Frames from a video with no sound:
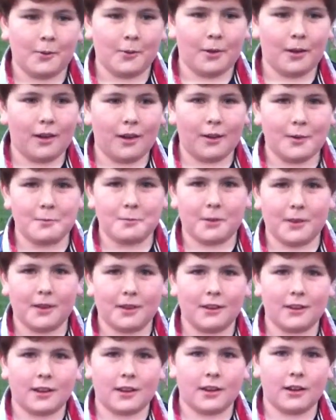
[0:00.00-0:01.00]
Well, I've
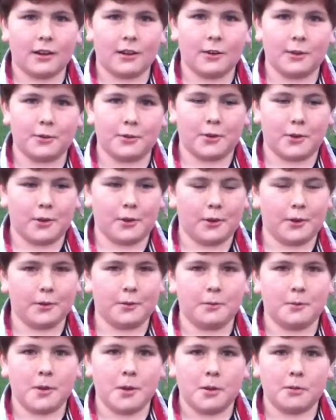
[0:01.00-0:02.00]
been looking after
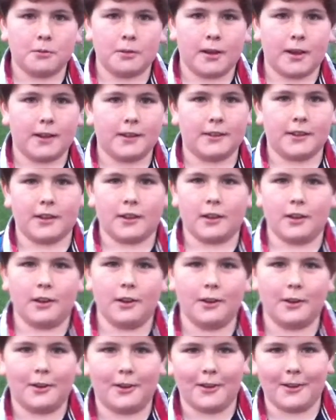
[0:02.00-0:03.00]
and raising
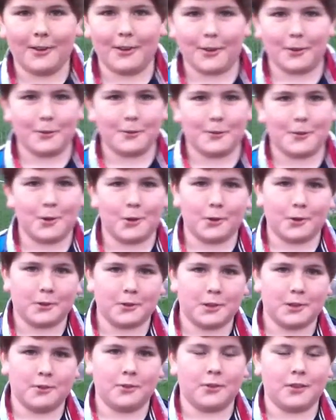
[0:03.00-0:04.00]
a, a lot of
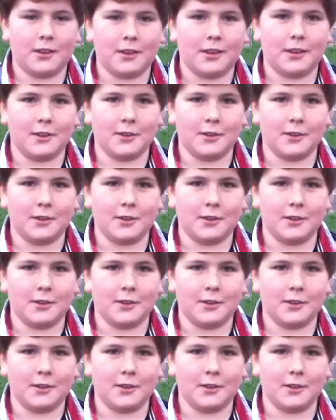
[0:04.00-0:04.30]
dogs over the